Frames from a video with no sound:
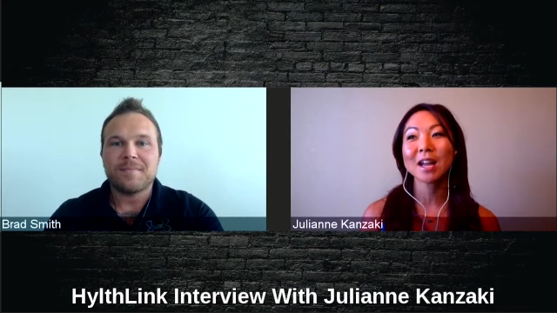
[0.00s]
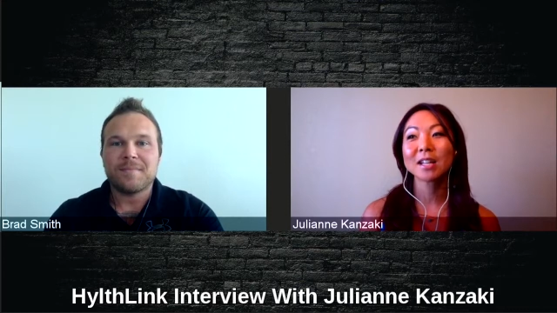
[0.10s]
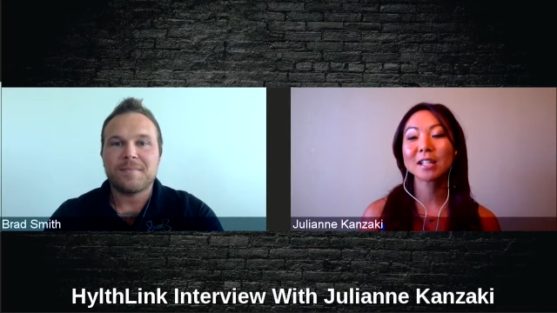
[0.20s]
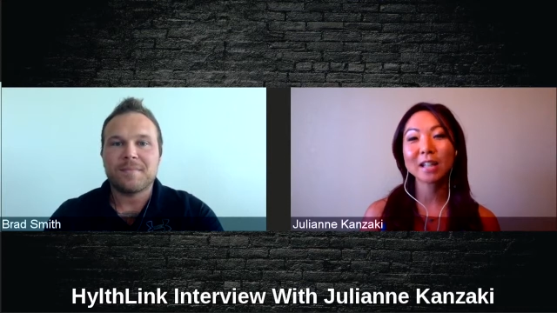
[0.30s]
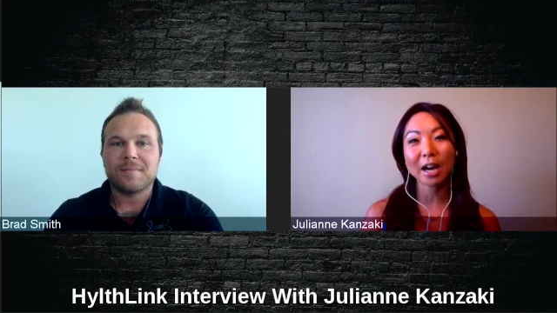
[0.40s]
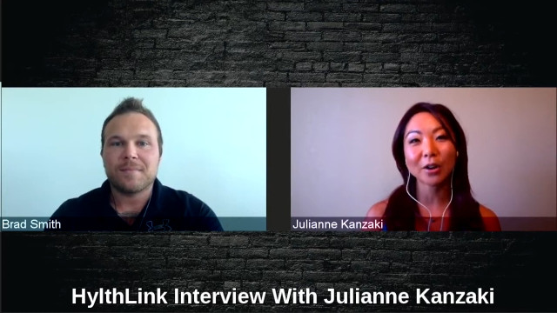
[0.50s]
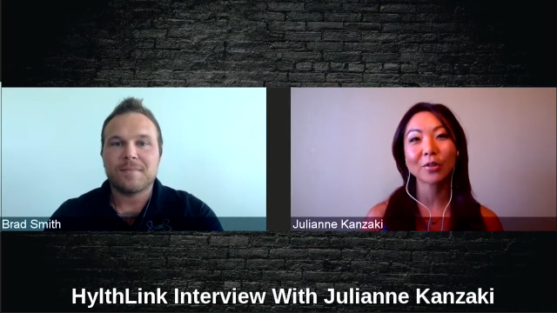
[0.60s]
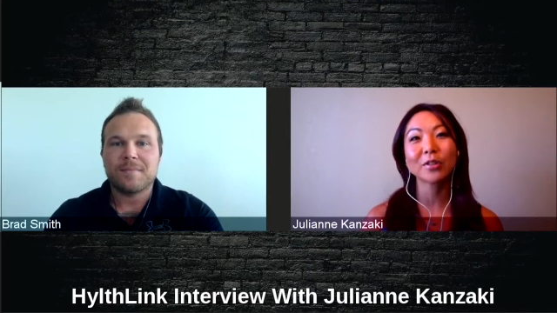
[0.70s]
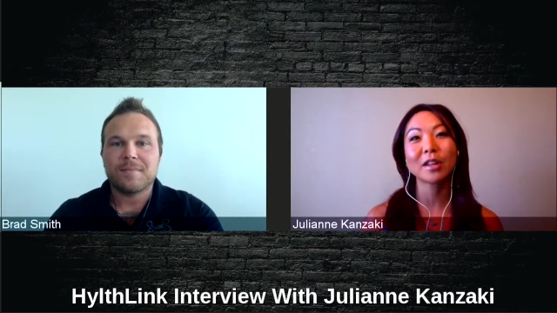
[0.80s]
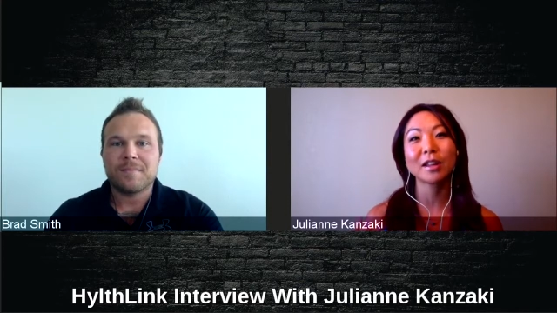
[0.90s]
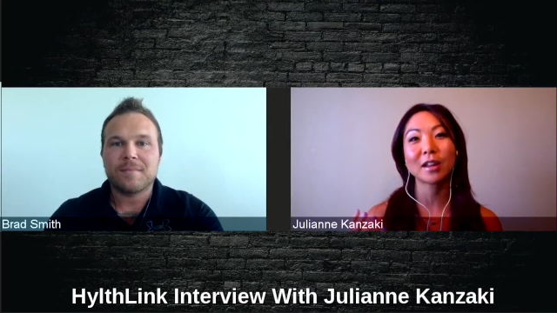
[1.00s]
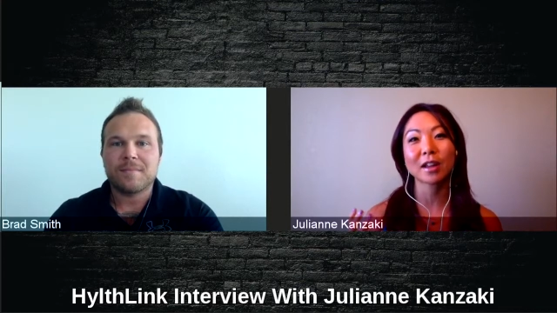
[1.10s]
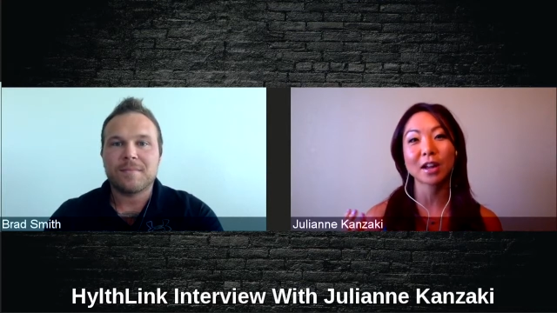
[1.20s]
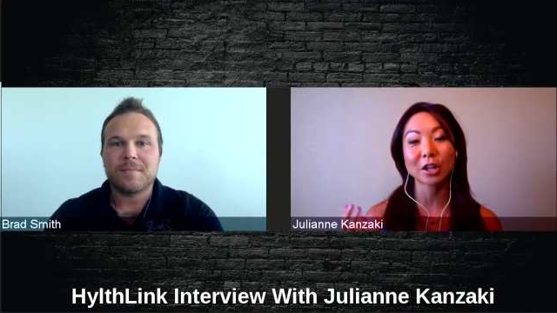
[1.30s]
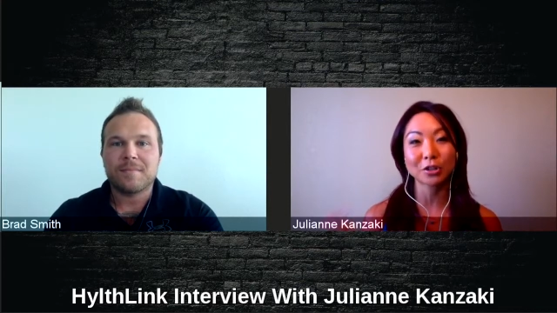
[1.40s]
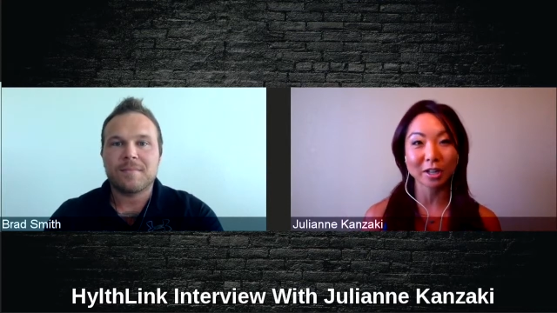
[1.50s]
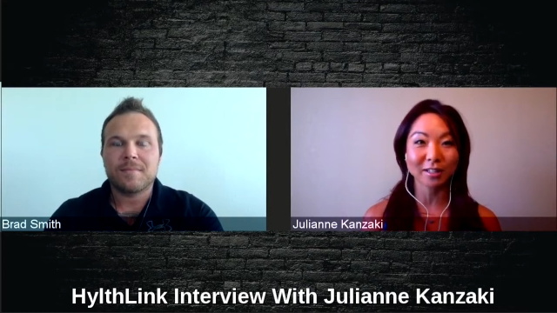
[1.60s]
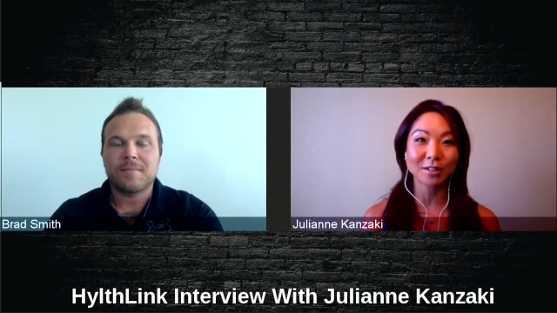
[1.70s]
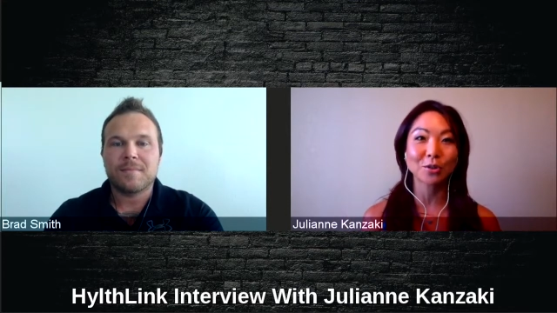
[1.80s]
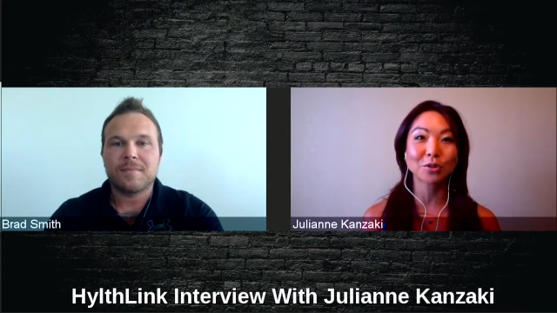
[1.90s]
Speaker 1: to not only address the
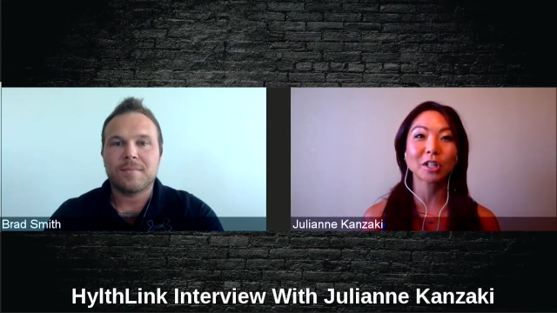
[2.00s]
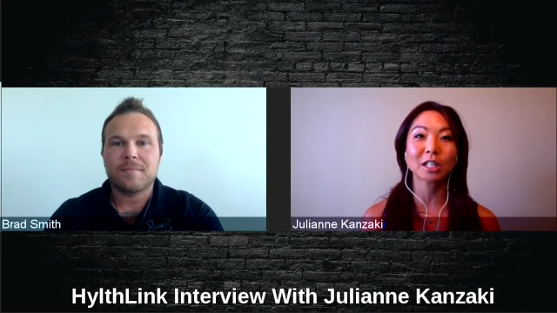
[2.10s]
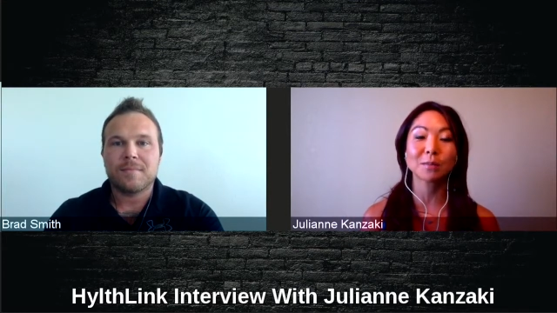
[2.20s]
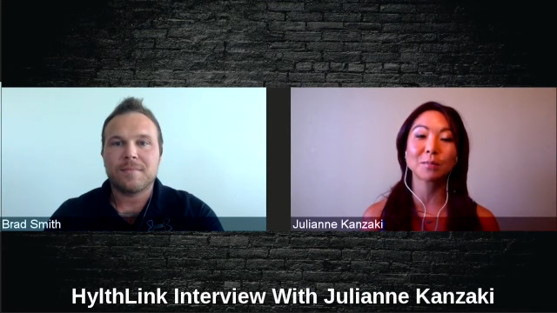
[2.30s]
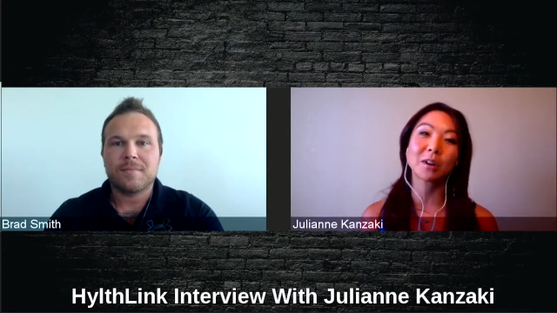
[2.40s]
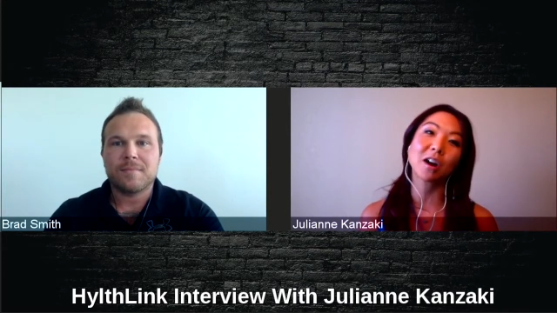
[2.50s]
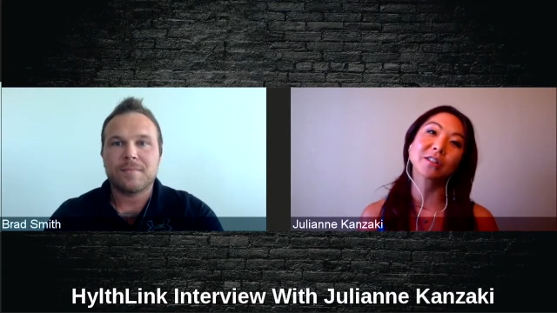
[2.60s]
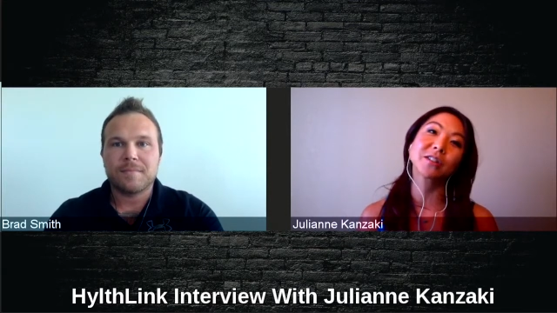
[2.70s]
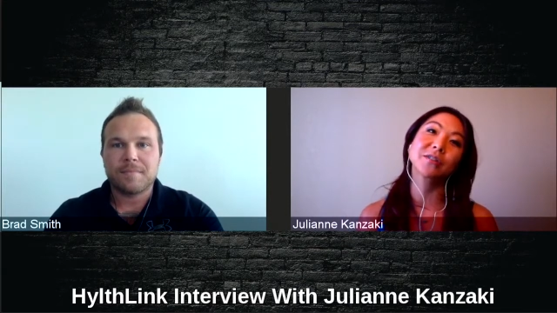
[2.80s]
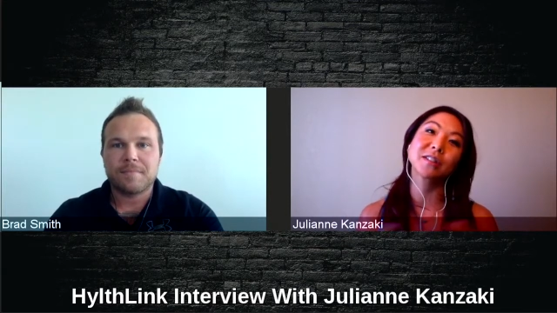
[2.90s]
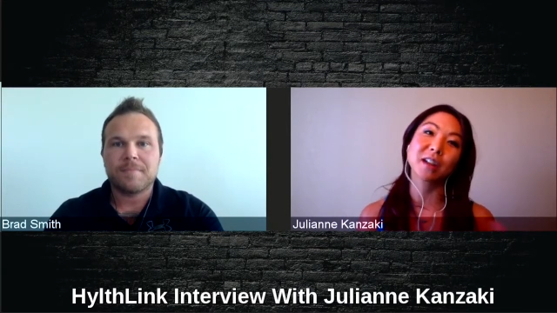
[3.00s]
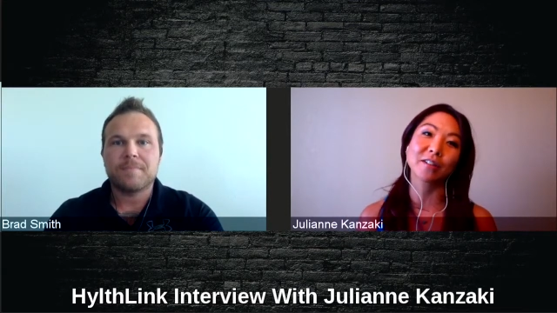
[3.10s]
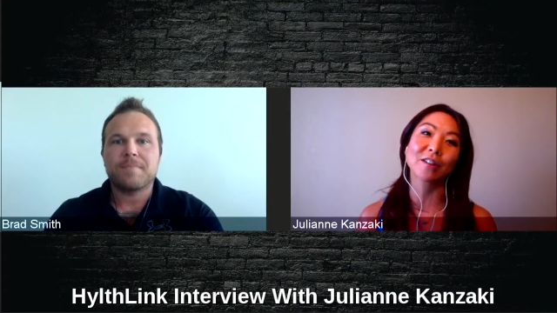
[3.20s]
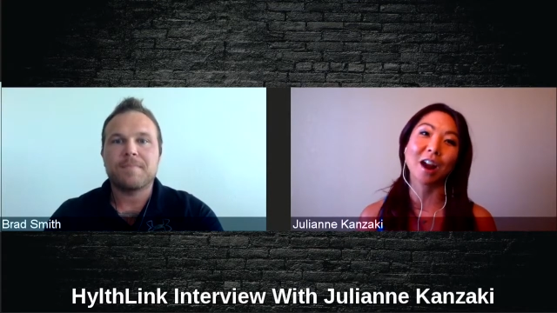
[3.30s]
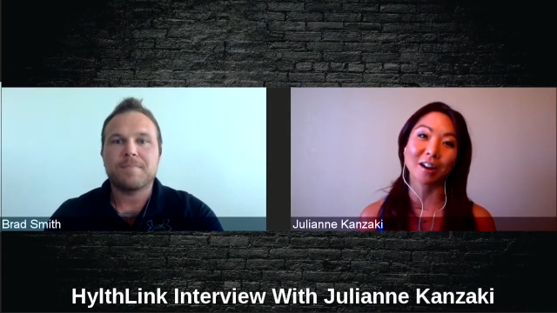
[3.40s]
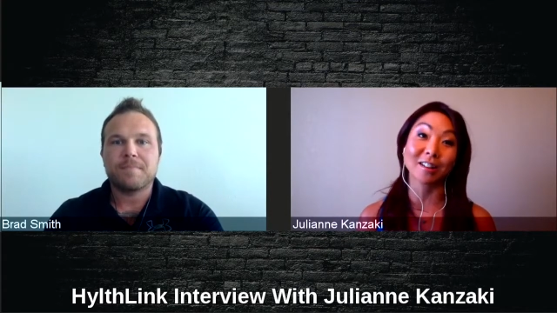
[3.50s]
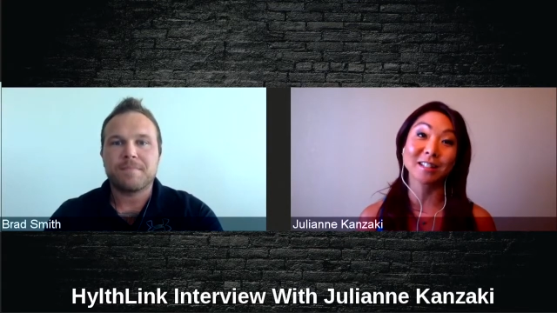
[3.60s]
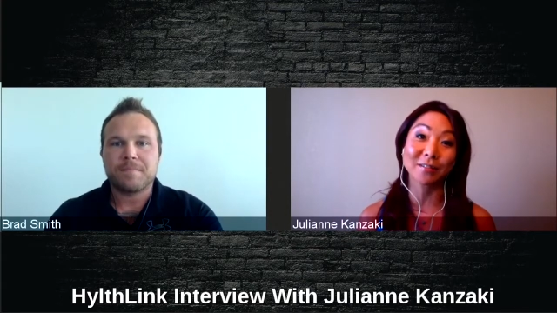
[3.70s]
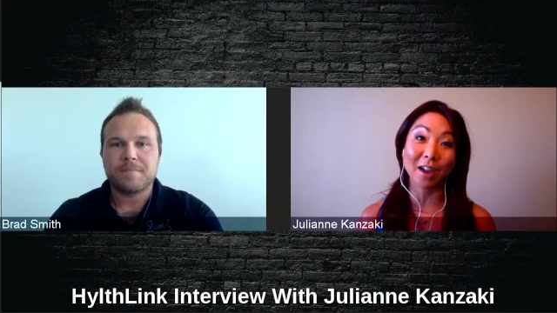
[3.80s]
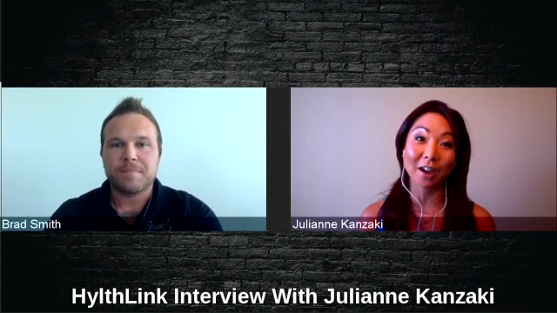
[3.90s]
nutrition, but also these other areas of
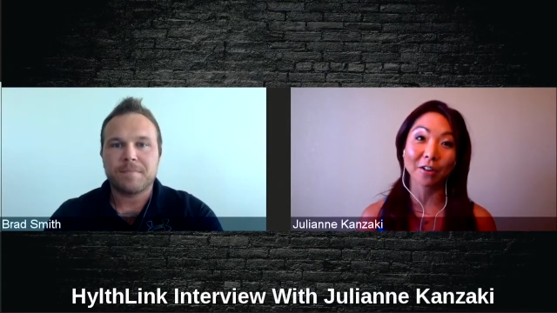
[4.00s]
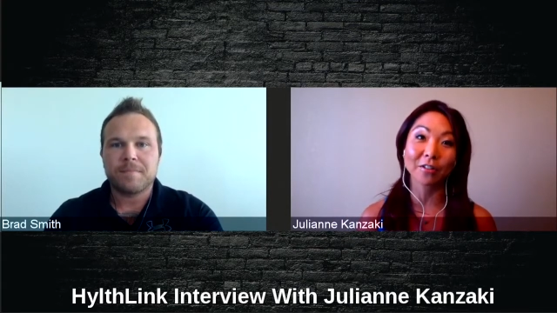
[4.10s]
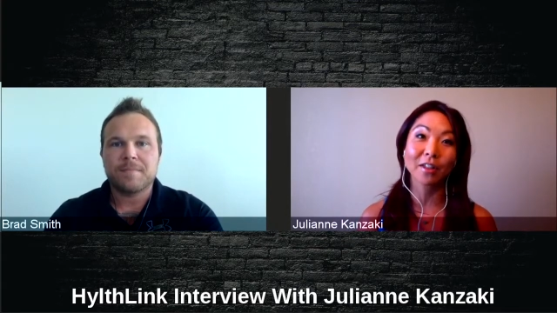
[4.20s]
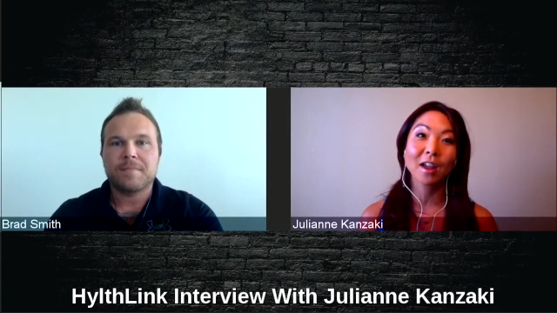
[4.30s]
health